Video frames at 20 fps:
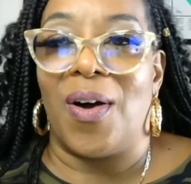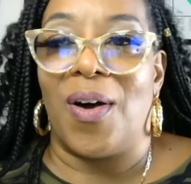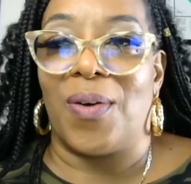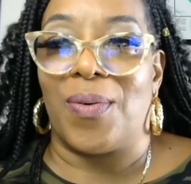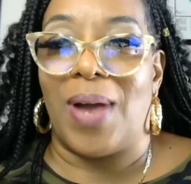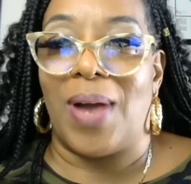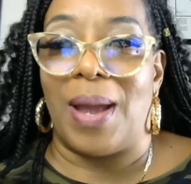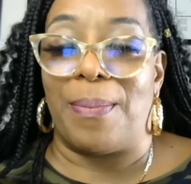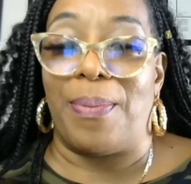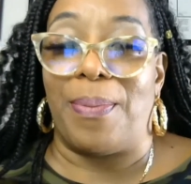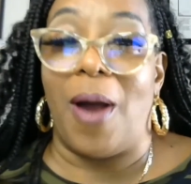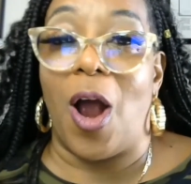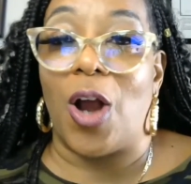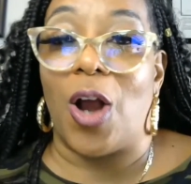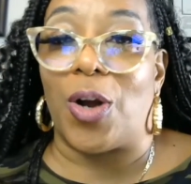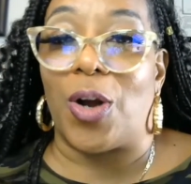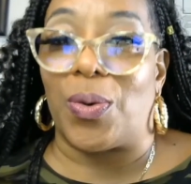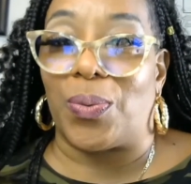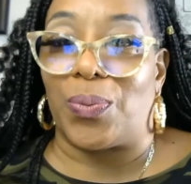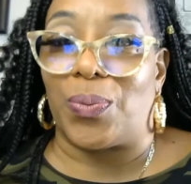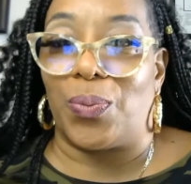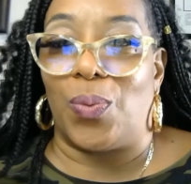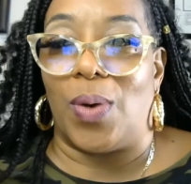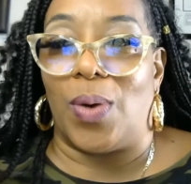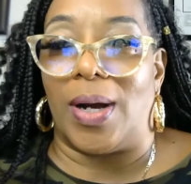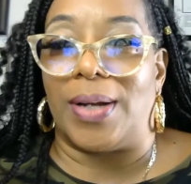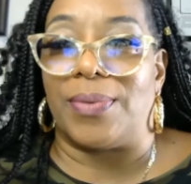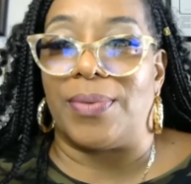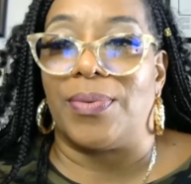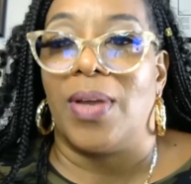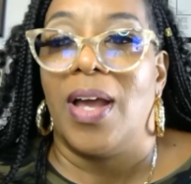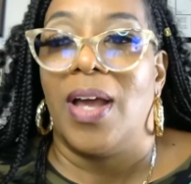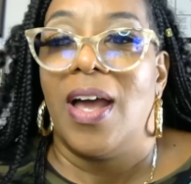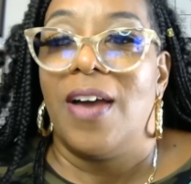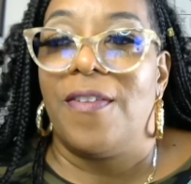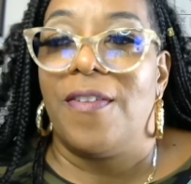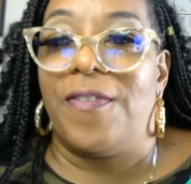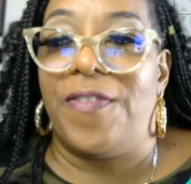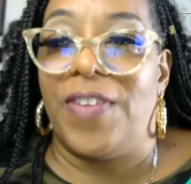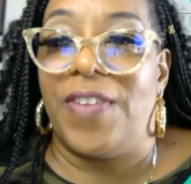All right, part one,
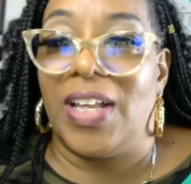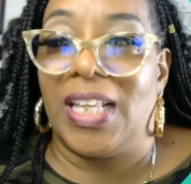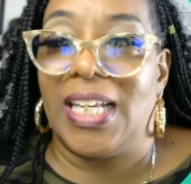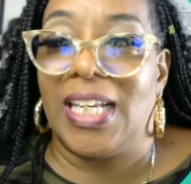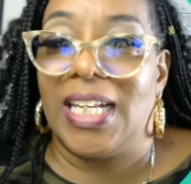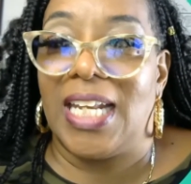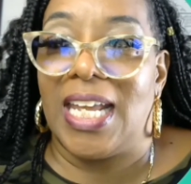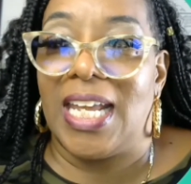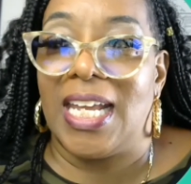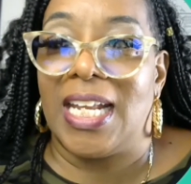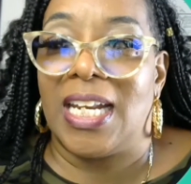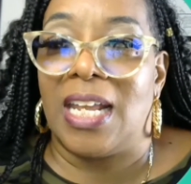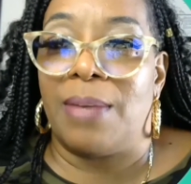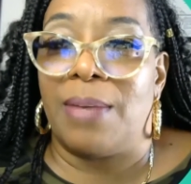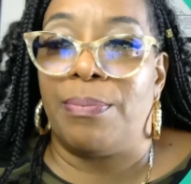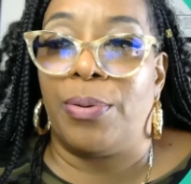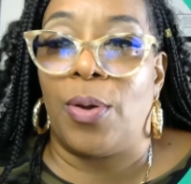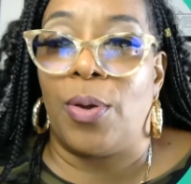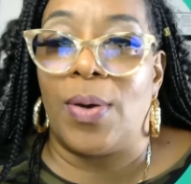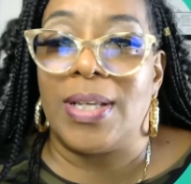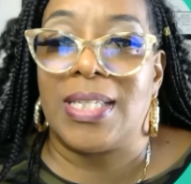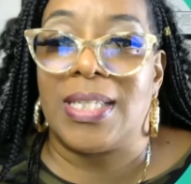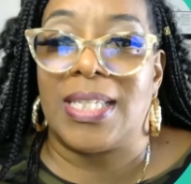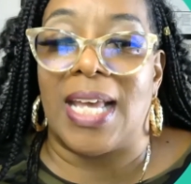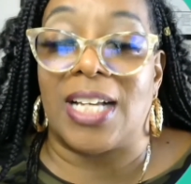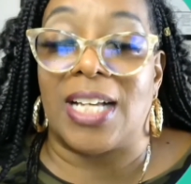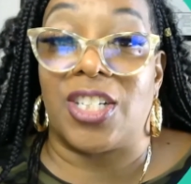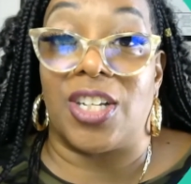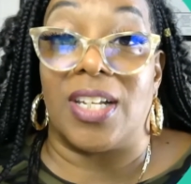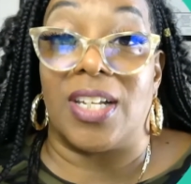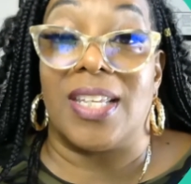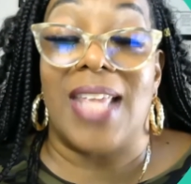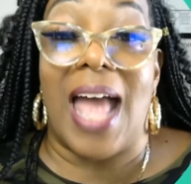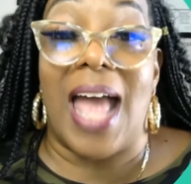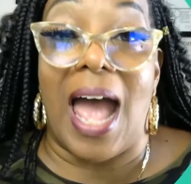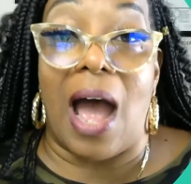filling in employee section.